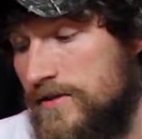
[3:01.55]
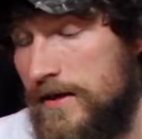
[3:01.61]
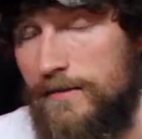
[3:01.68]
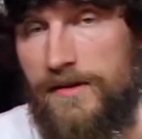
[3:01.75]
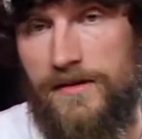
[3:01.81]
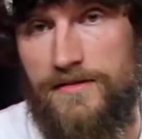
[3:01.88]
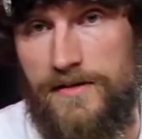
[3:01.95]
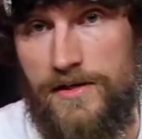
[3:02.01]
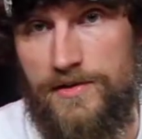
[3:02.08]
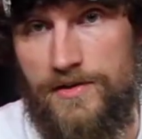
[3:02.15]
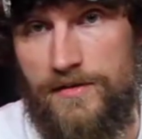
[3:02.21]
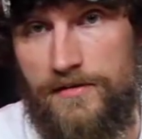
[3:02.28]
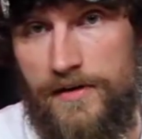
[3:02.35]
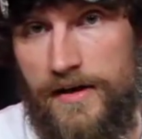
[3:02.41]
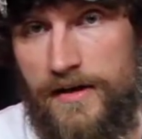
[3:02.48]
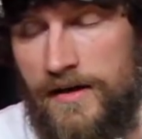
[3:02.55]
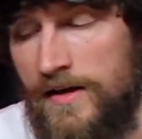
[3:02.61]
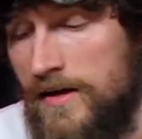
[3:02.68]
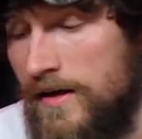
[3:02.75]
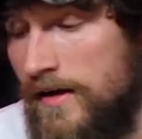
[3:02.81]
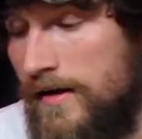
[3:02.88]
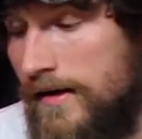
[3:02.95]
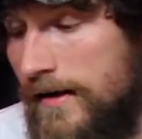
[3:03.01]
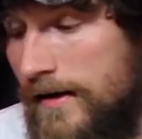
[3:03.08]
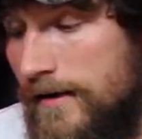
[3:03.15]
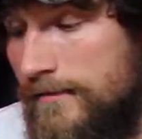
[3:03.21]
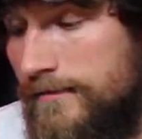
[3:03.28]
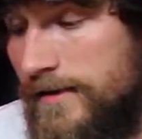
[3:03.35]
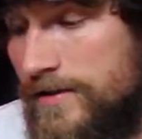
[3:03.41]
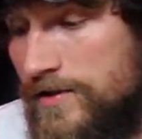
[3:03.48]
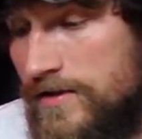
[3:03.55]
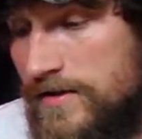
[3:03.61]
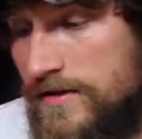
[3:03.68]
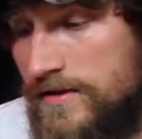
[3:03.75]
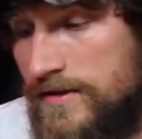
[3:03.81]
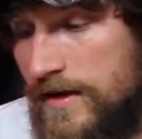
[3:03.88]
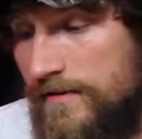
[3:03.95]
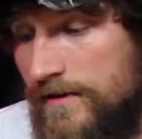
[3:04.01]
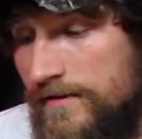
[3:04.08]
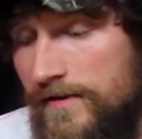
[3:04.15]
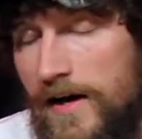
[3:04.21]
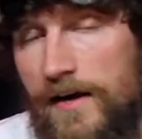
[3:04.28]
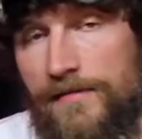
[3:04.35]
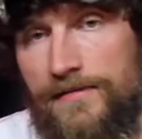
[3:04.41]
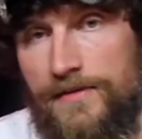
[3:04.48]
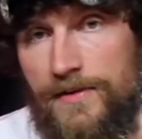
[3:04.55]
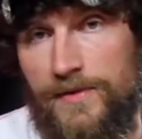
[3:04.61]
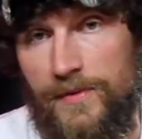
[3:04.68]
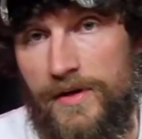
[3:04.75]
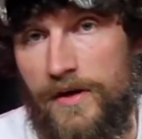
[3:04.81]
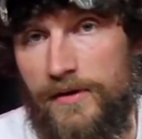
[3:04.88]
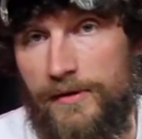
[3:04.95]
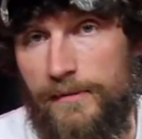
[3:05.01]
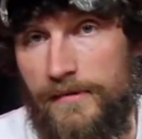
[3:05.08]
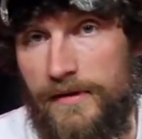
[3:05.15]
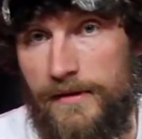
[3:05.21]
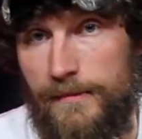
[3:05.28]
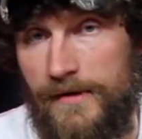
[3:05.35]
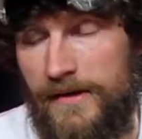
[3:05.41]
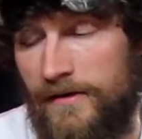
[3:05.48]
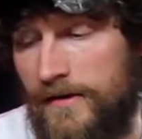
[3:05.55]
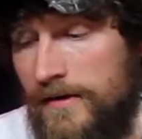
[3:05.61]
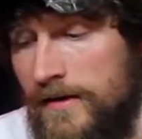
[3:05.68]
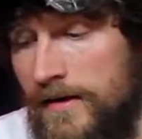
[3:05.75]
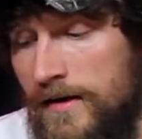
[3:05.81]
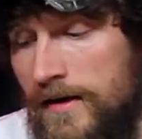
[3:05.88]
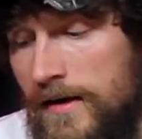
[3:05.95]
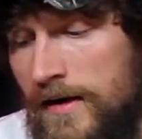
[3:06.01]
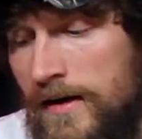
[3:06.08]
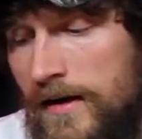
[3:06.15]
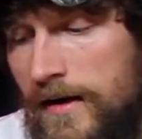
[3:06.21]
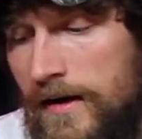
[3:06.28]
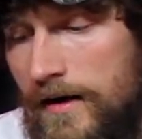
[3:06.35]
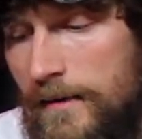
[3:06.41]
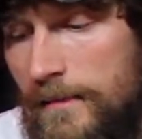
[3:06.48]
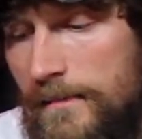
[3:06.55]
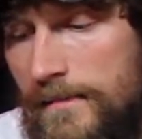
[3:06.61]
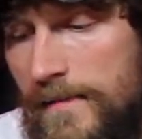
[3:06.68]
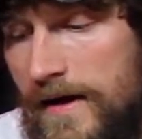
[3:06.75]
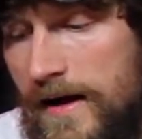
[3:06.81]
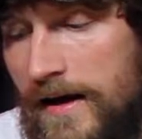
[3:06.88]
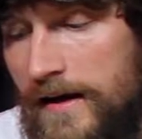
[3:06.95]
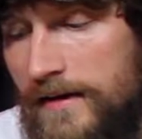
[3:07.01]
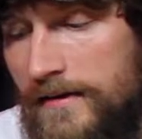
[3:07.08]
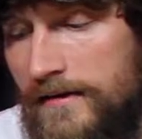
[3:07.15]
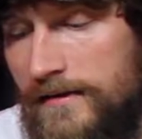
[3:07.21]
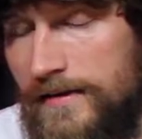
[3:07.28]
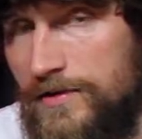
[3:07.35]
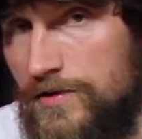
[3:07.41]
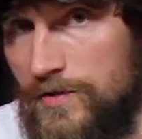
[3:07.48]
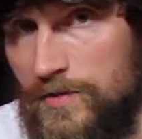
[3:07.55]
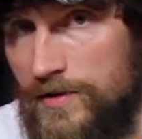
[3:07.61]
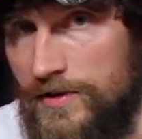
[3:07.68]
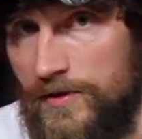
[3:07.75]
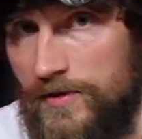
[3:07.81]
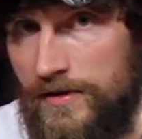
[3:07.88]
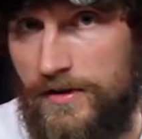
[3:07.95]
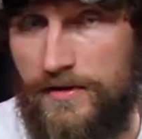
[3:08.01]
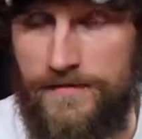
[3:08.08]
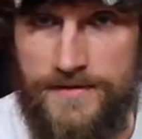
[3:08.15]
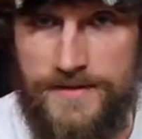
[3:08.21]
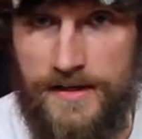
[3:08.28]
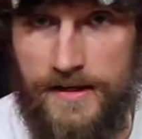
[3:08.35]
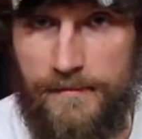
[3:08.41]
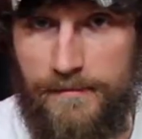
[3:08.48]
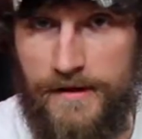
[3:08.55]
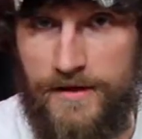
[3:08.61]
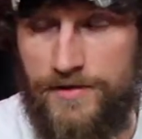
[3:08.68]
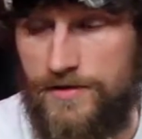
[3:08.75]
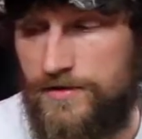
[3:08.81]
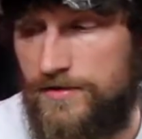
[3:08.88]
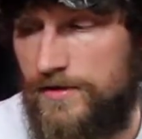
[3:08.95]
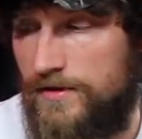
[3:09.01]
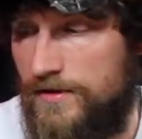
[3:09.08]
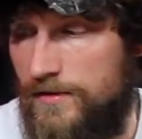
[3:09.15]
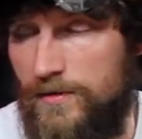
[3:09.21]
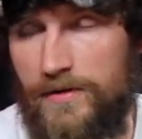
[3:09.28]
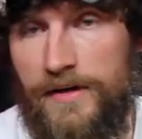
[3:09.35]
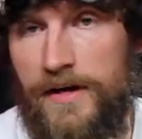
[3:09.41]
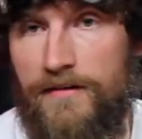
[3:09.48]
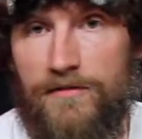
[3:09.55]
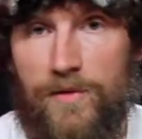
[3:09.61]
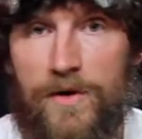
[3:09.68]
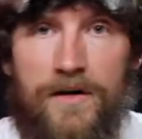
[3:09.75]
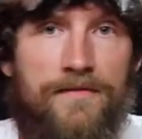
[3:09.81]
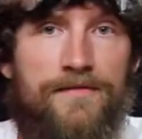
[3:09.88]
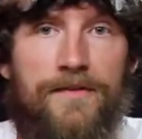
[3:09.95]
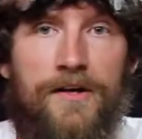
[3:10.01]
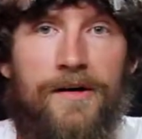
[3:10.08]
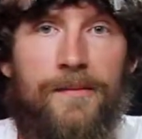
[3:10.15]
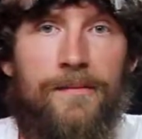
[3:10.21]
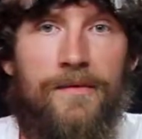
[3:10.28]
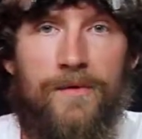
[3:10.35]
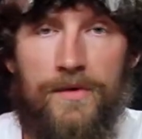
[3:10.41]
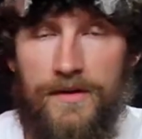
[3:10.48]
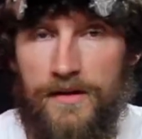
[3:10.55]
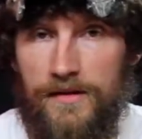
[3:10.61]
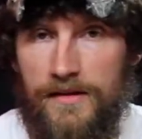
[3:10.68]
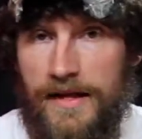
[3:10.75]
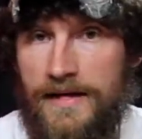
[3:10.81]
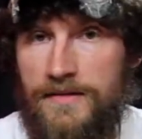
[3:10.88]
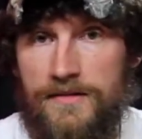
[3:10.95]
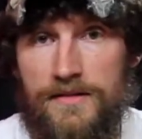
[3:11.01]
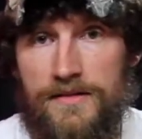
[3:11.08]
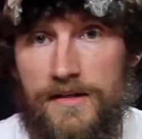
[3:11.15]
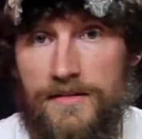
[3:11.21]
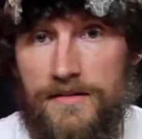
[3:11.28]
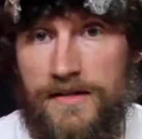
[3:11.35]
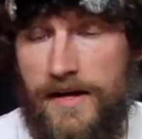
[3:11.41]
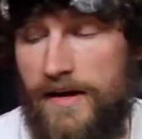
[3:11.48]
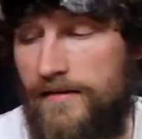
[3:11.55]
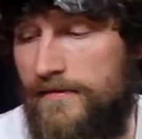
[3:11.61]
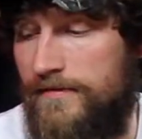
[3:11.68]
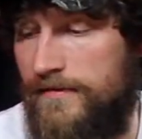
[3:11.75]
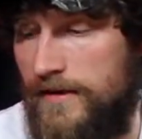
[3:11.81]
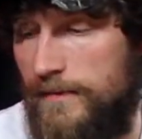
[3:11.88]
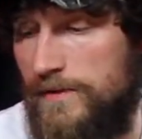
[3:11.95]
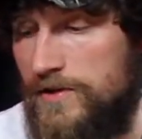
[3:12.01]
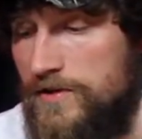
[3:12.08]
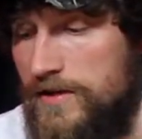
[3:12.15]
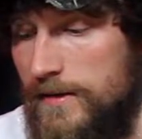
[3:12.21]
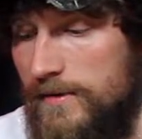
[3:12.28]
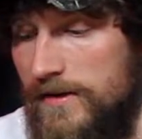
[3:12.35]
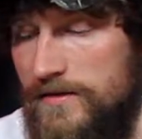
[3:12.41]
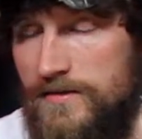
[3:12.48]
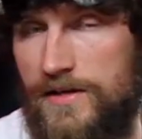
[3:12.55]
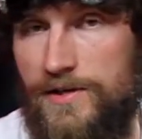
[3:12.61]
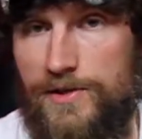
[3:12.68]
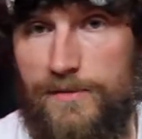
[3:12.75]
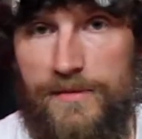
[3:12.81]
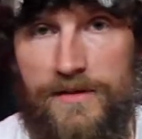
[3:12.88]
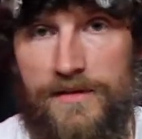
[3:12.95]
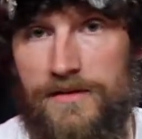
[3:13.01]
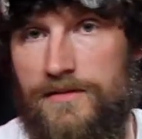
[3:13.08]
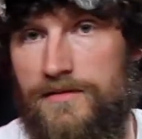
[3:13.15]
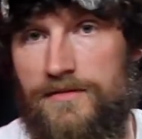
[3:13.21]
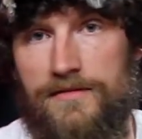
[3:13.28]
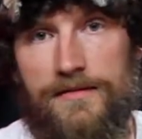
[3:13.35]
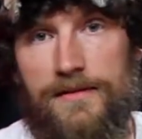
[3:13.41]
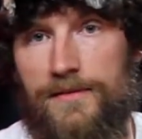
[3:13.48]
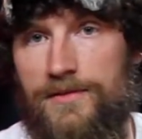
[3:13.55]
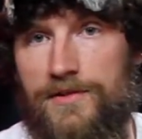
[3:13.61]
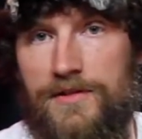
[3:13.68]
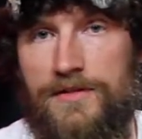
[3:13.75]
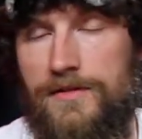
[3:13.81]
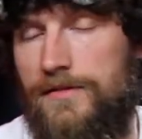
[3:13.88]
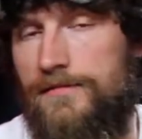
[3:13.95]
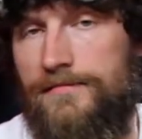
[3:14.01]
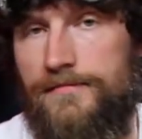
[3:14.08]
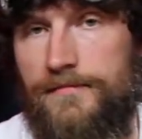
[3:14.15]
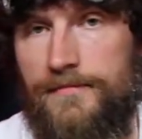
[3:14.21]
stabilization, right? Um, it's just a 75 to 300 millimeter, um, and this is really only good for taking pictures. You would never want to film with a lens that doesn't have image stabilization because it would just